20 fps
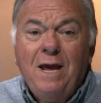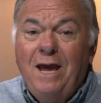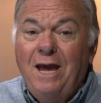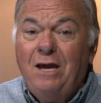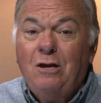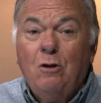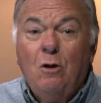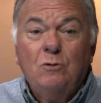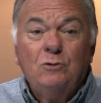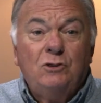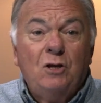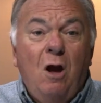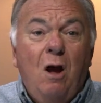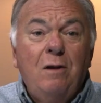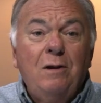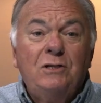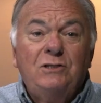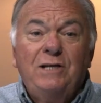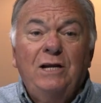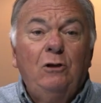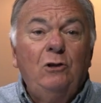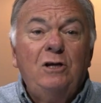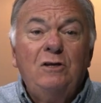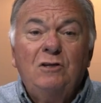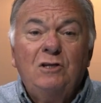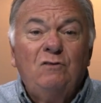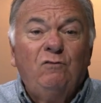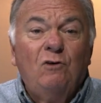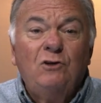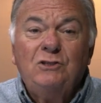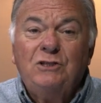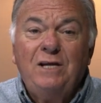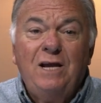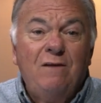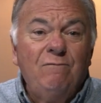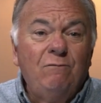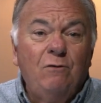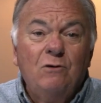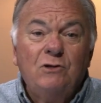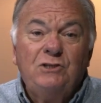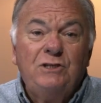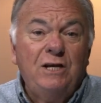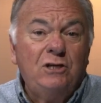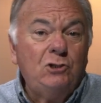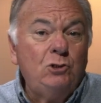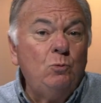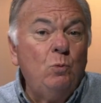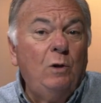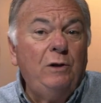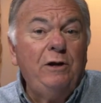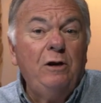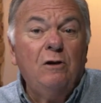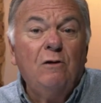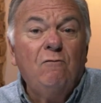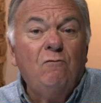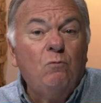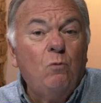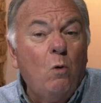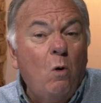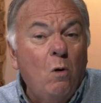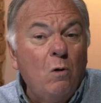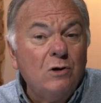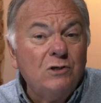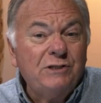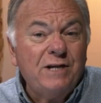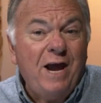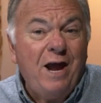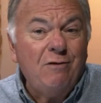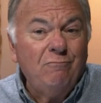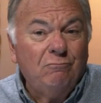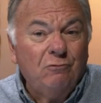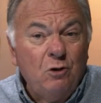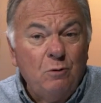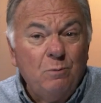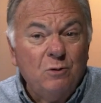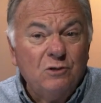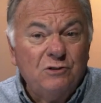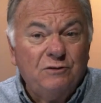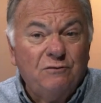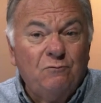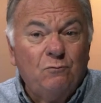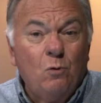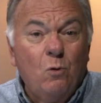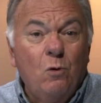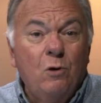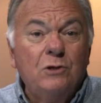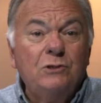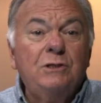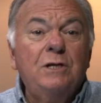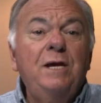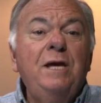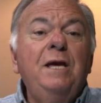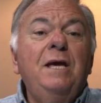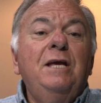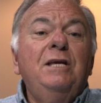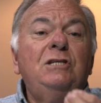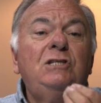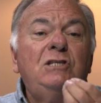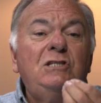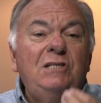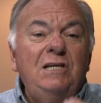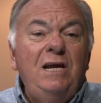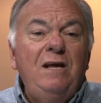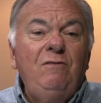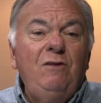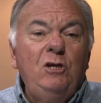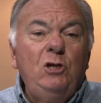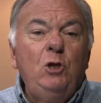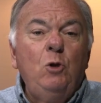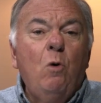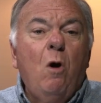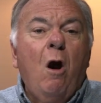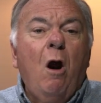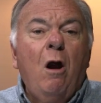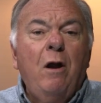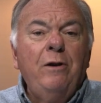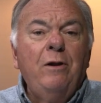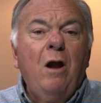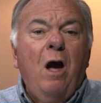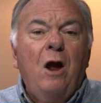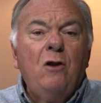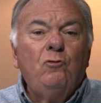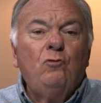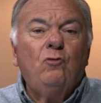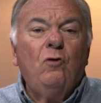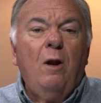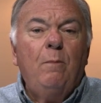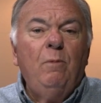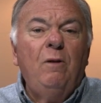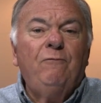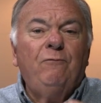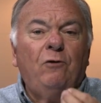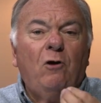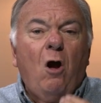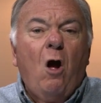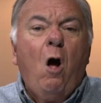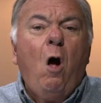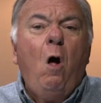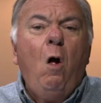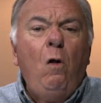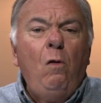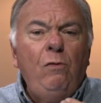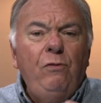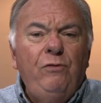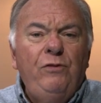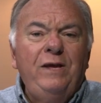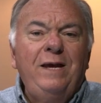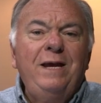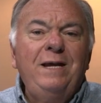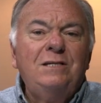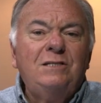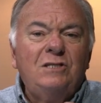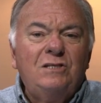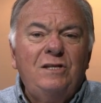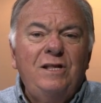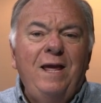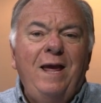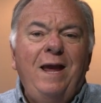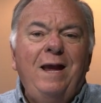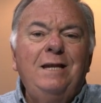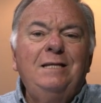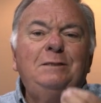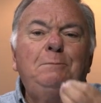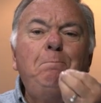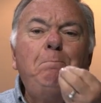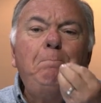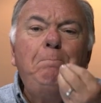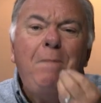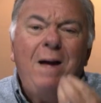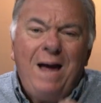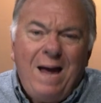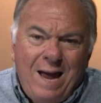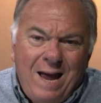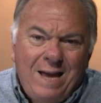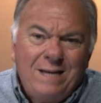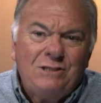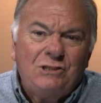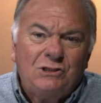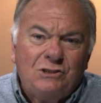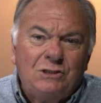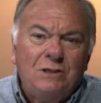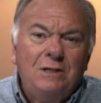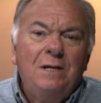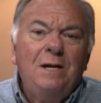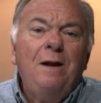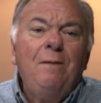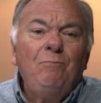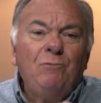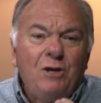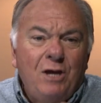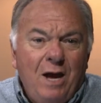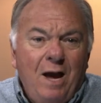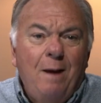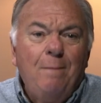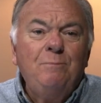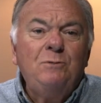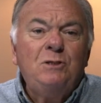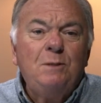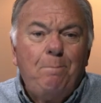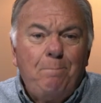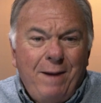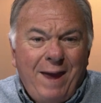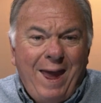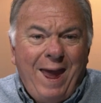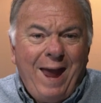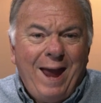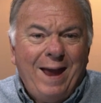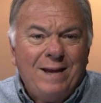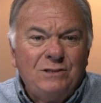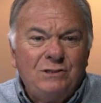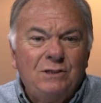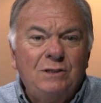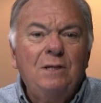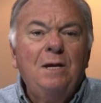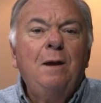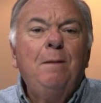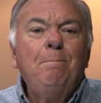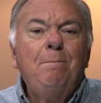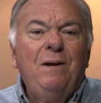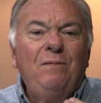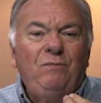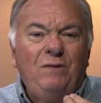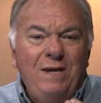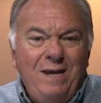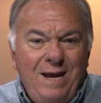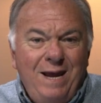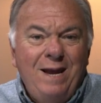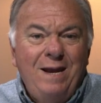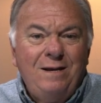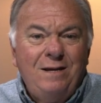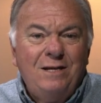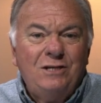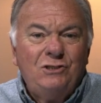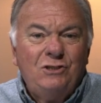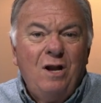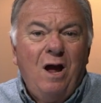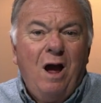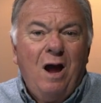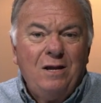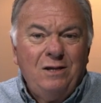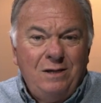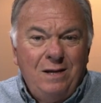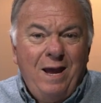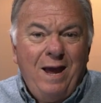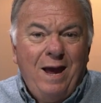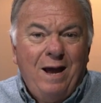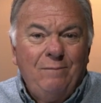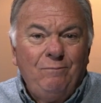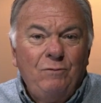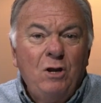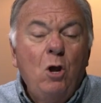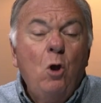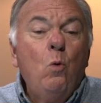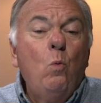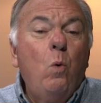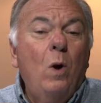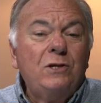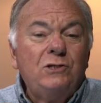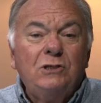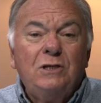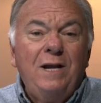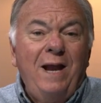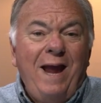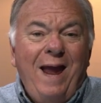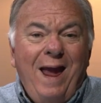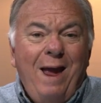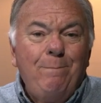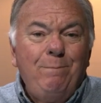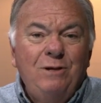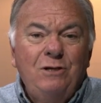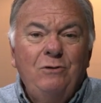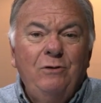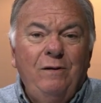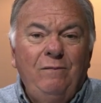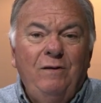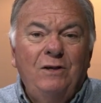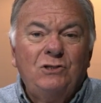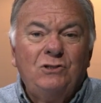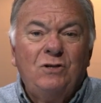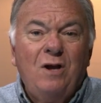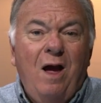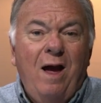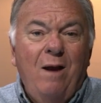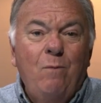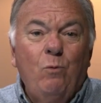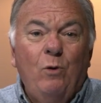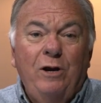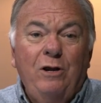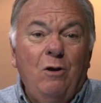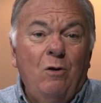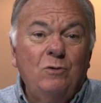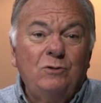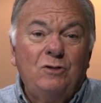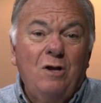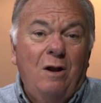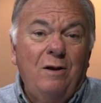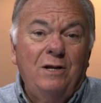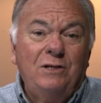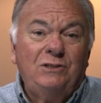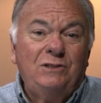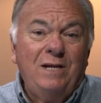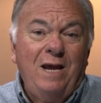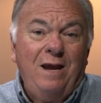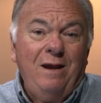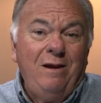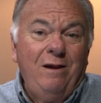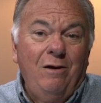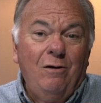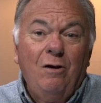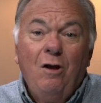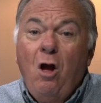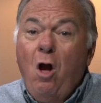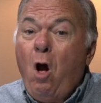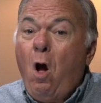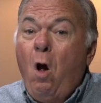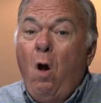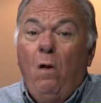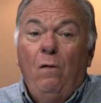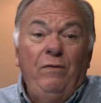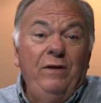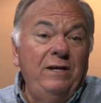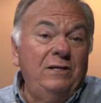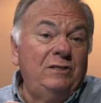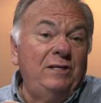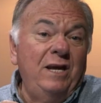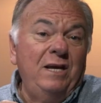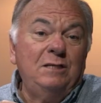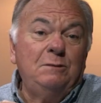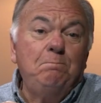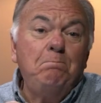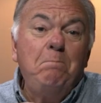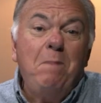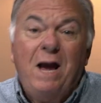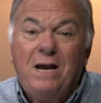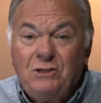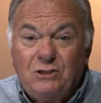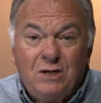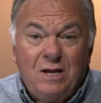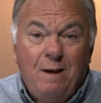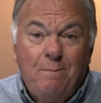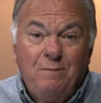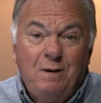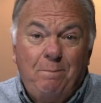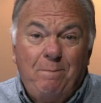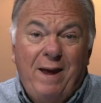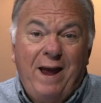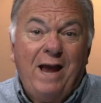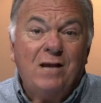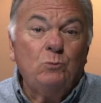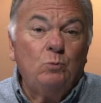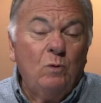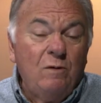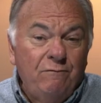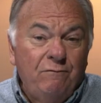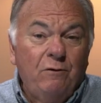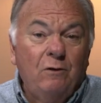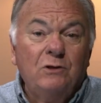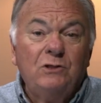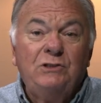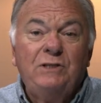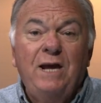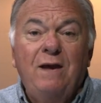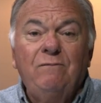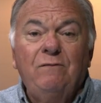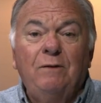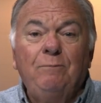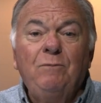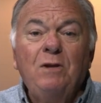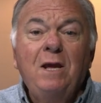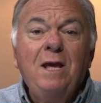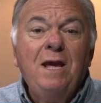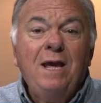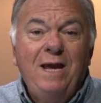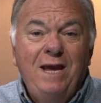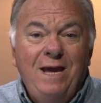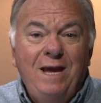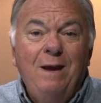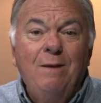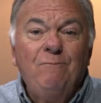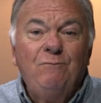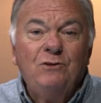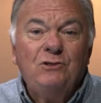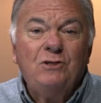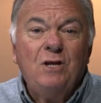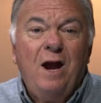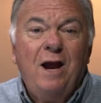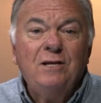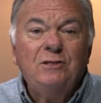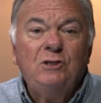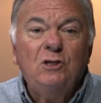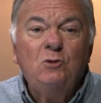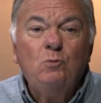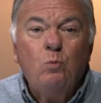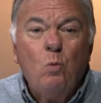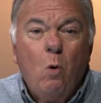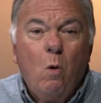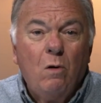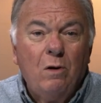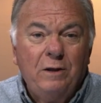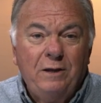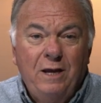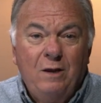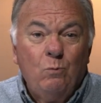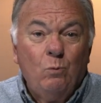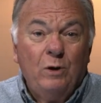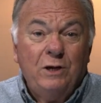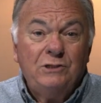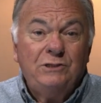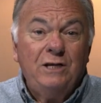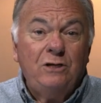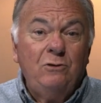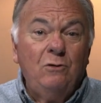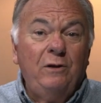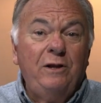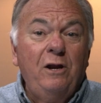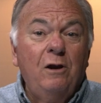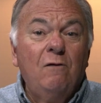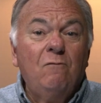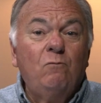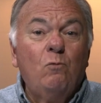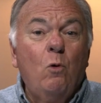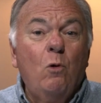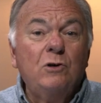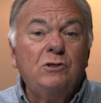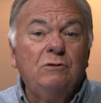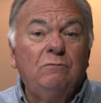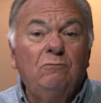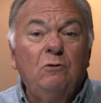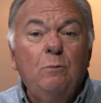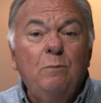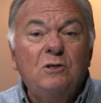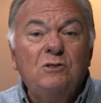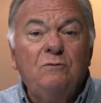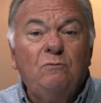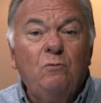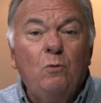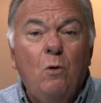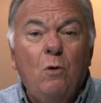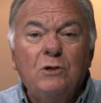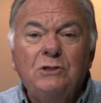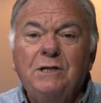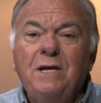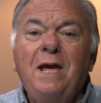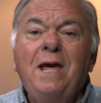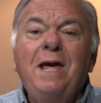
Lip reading: It goes on to say, look at this verse again, verse 6, you will hear of wars and rumors of wars. See that you are not troubled, for all these things must come to pass, but the end is not yet. What's going to happen during this time where he goes on to say here, all these things must come to pass? Well, verse 7, he emphasizes war again, where he said, you'll hear of wars and rumors of wars.